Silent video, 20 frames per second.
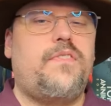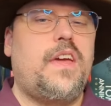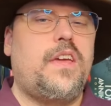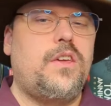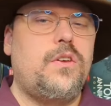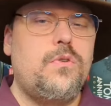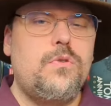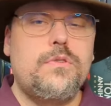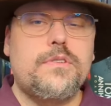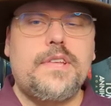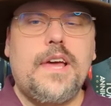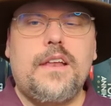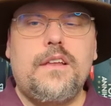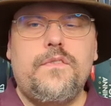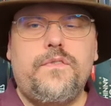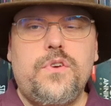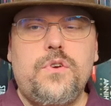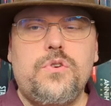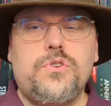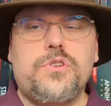If they use
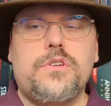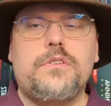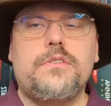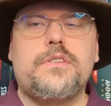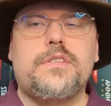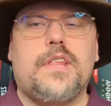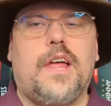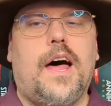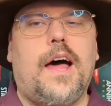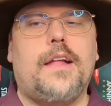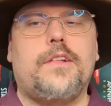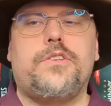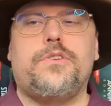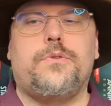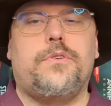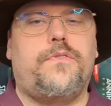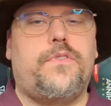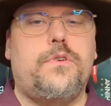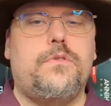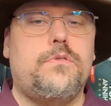that infusion
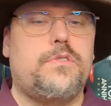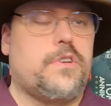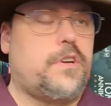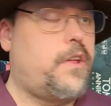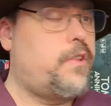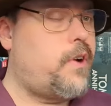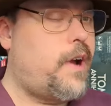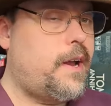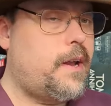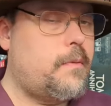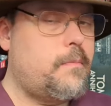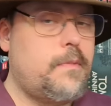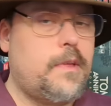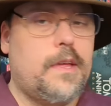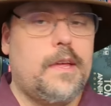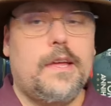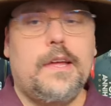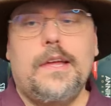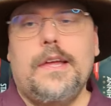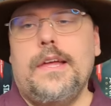slot to infuse another
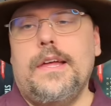item,